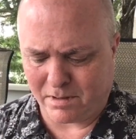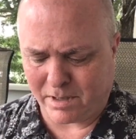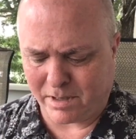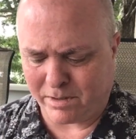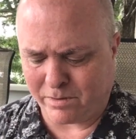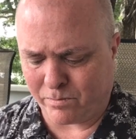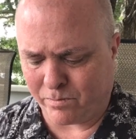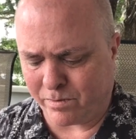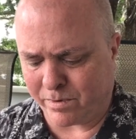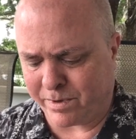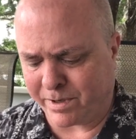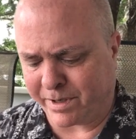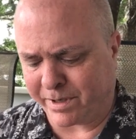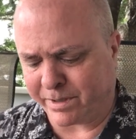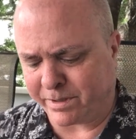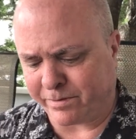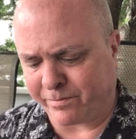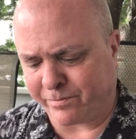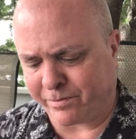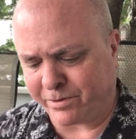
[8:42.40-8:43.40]
I don't think
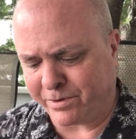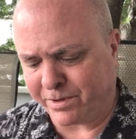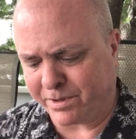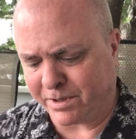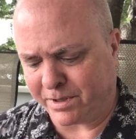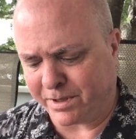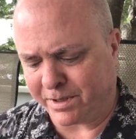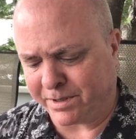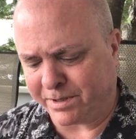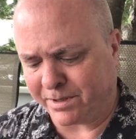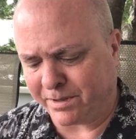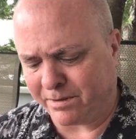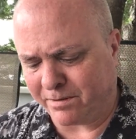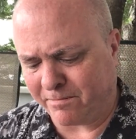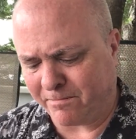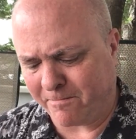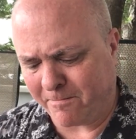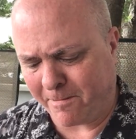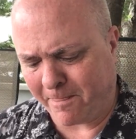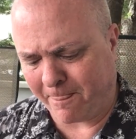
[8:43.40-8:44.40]
it's a first edition.
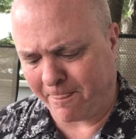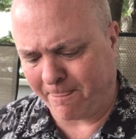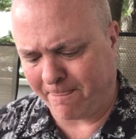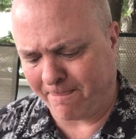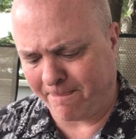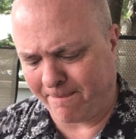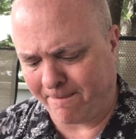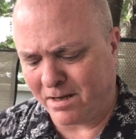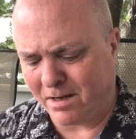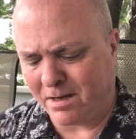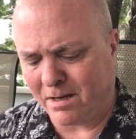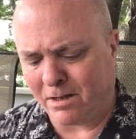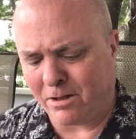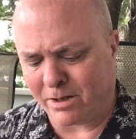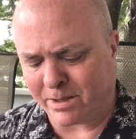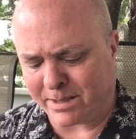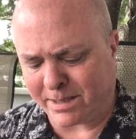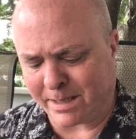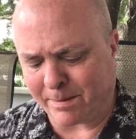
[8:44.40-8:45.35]
Looks